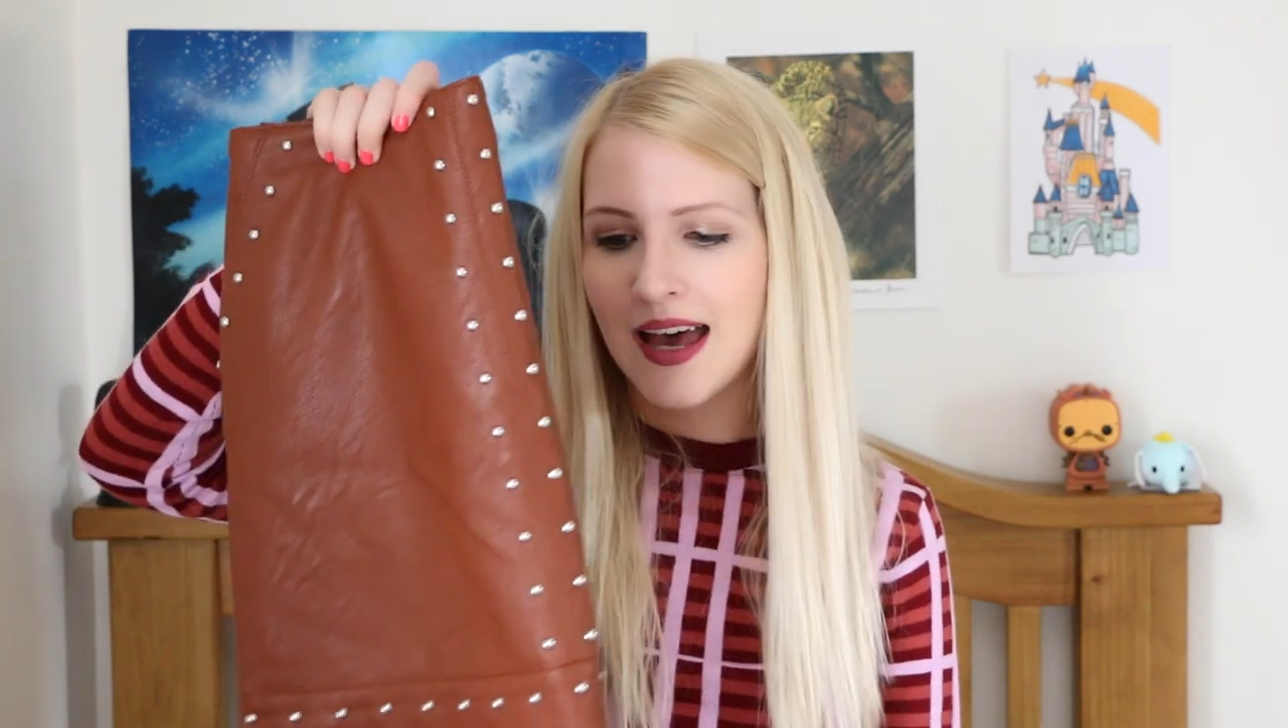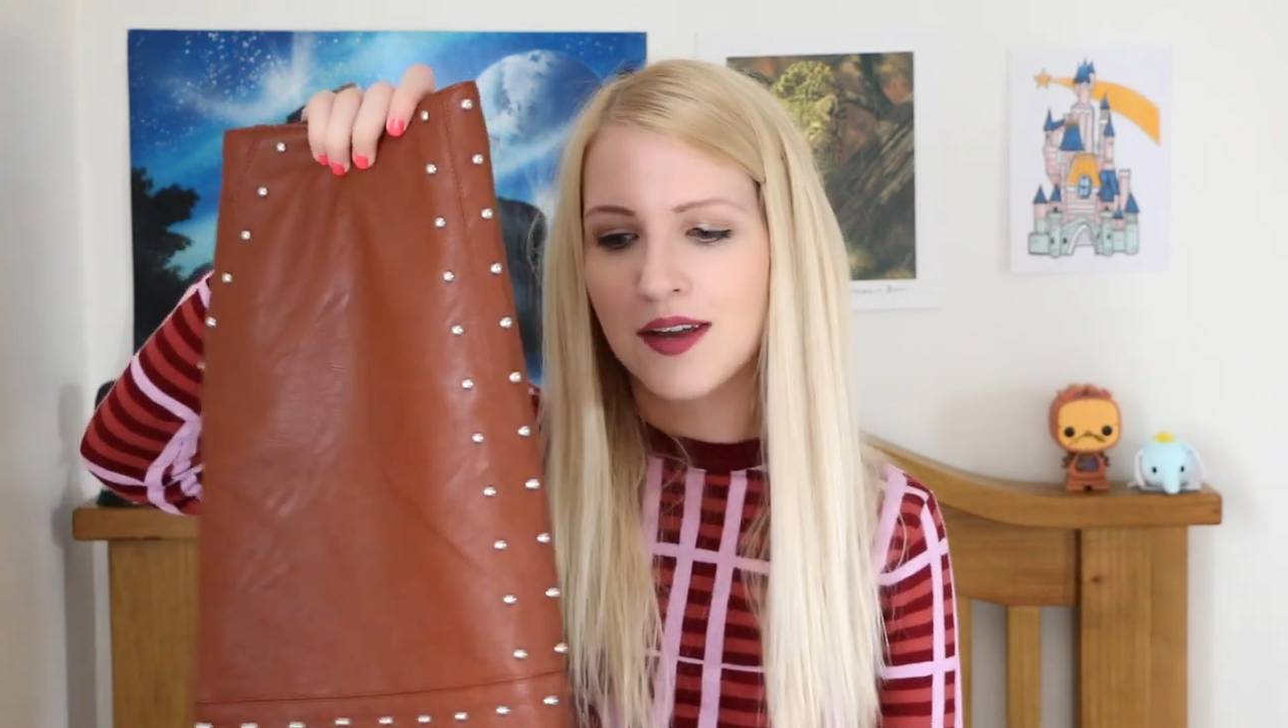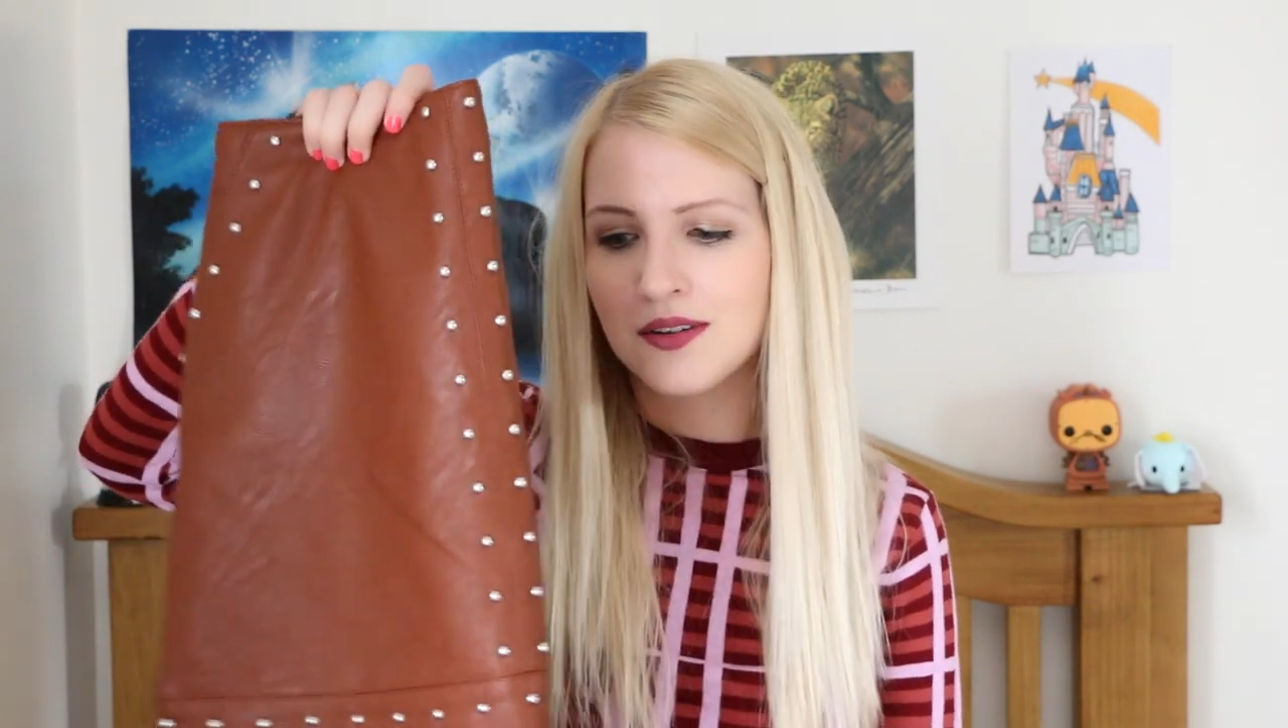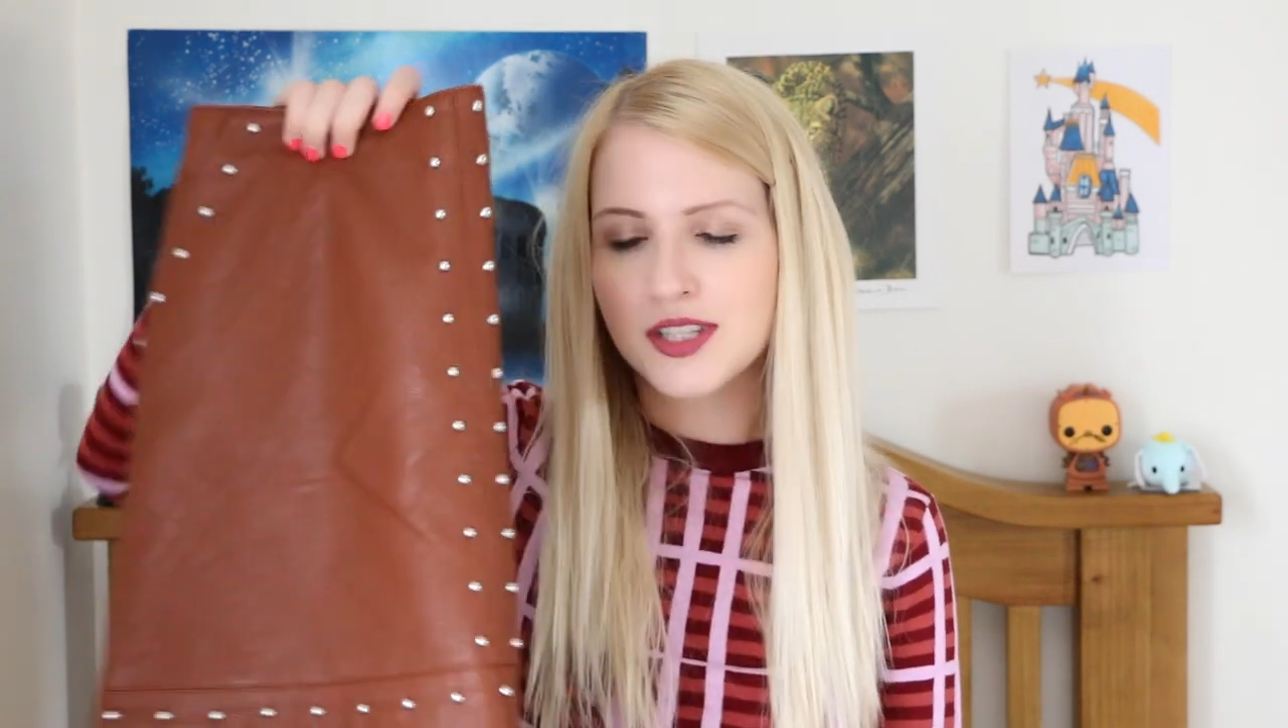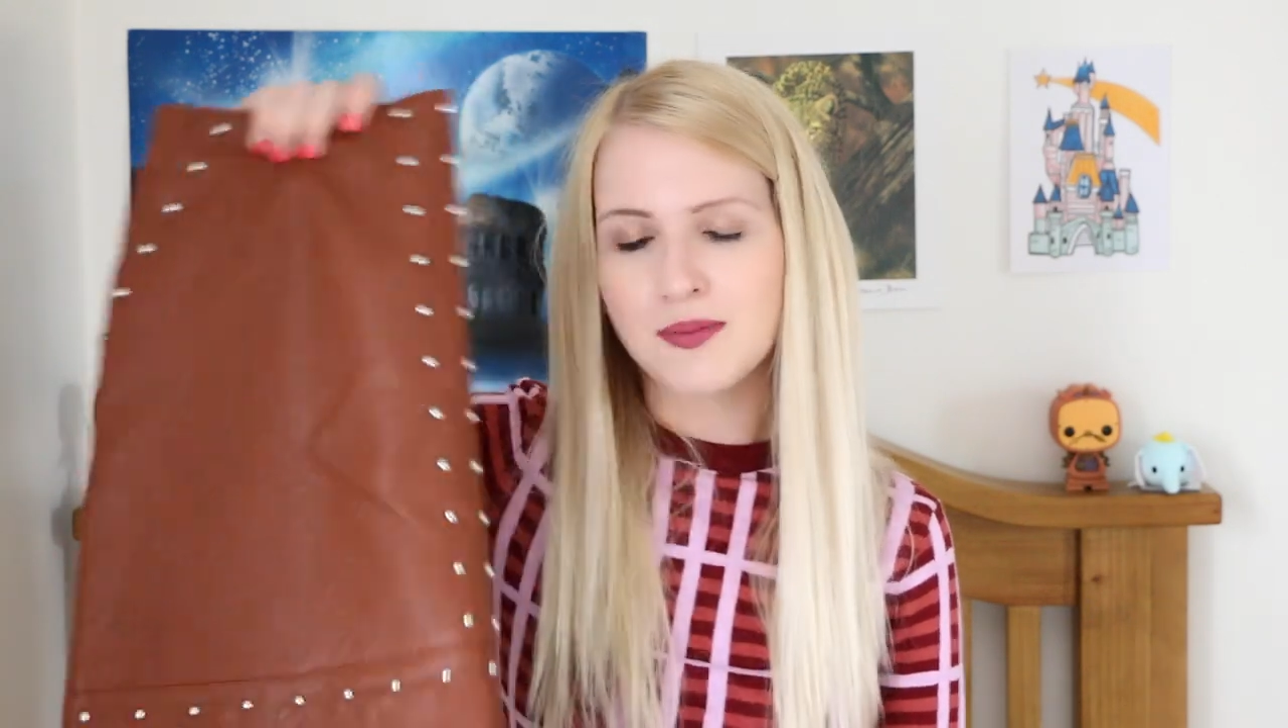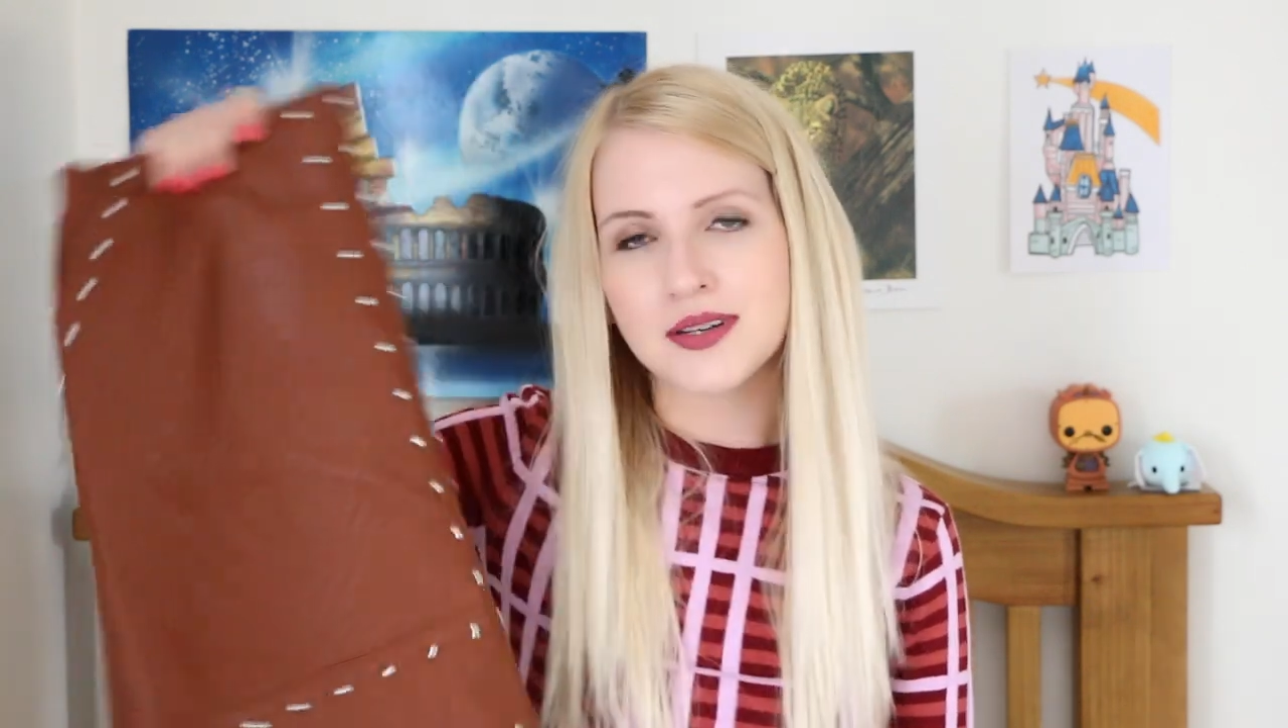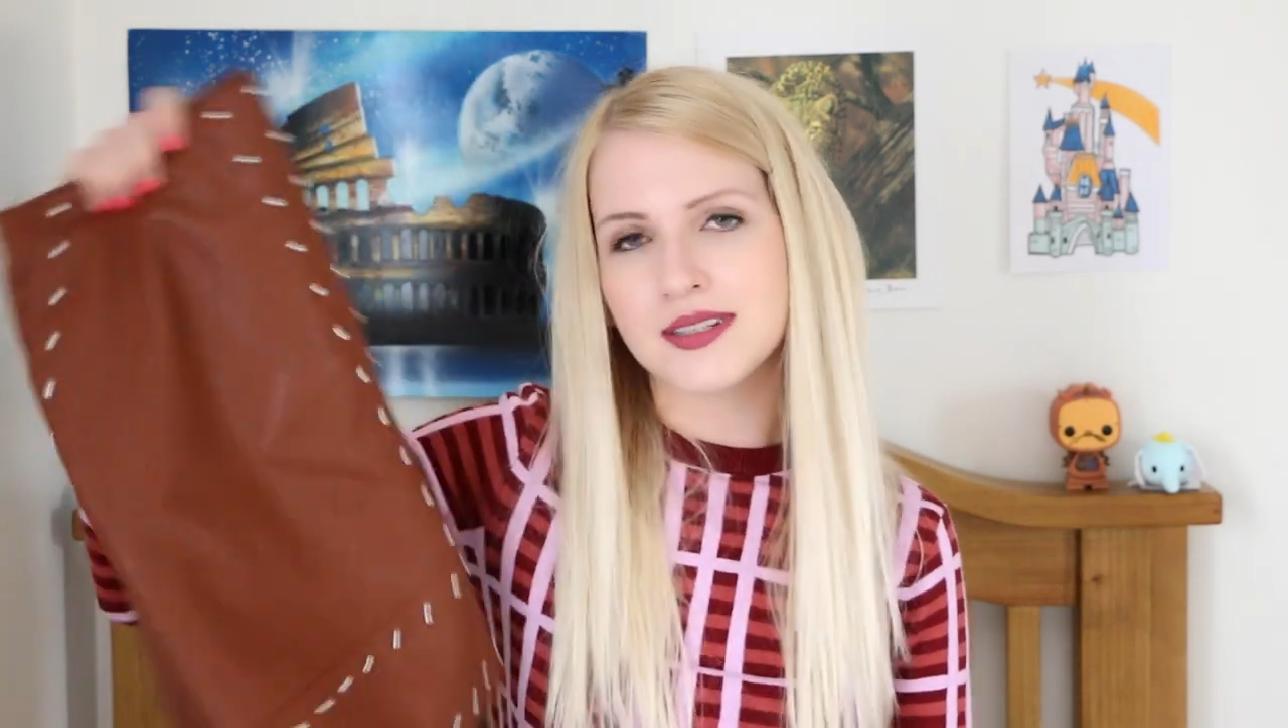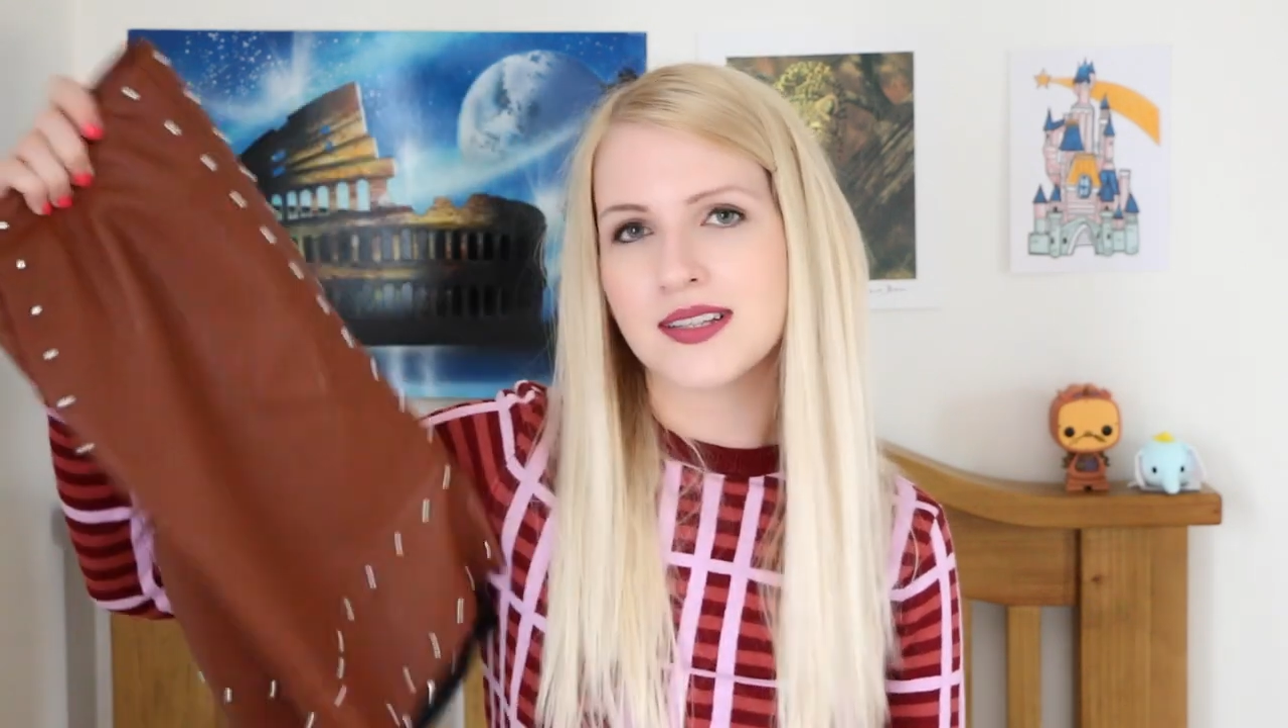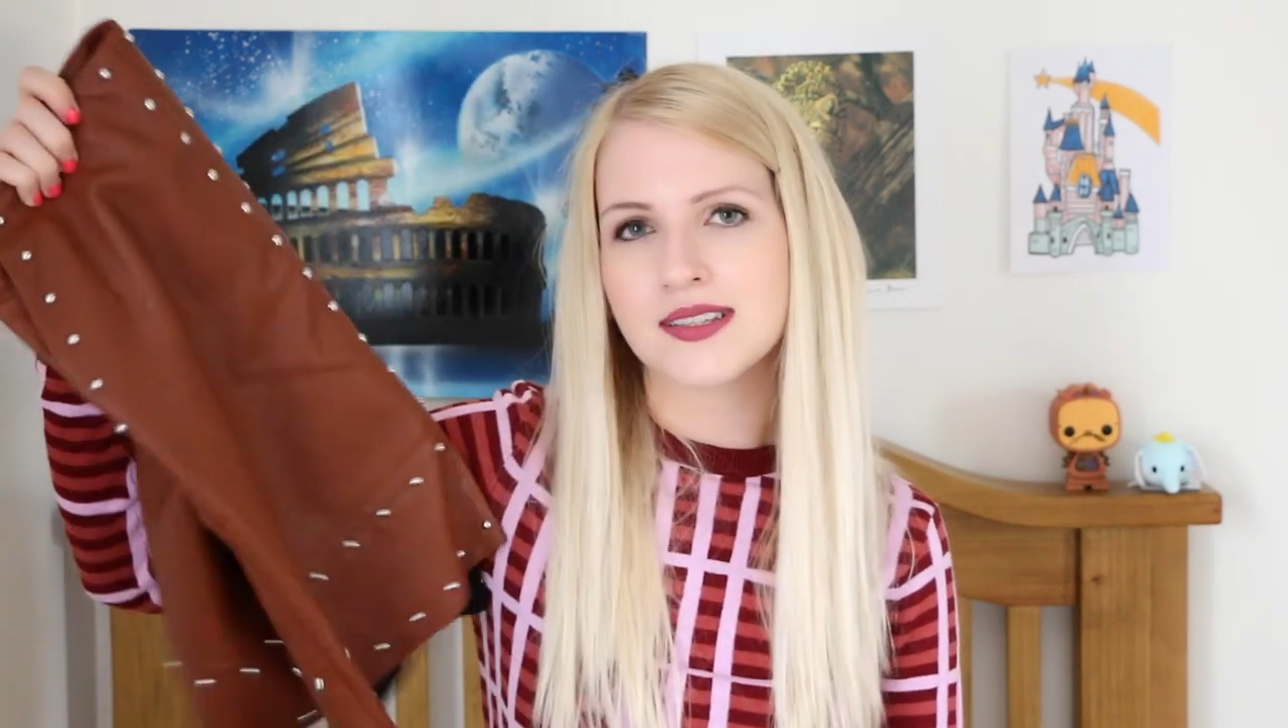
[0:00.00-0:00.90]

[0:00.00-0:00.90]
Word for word: and also because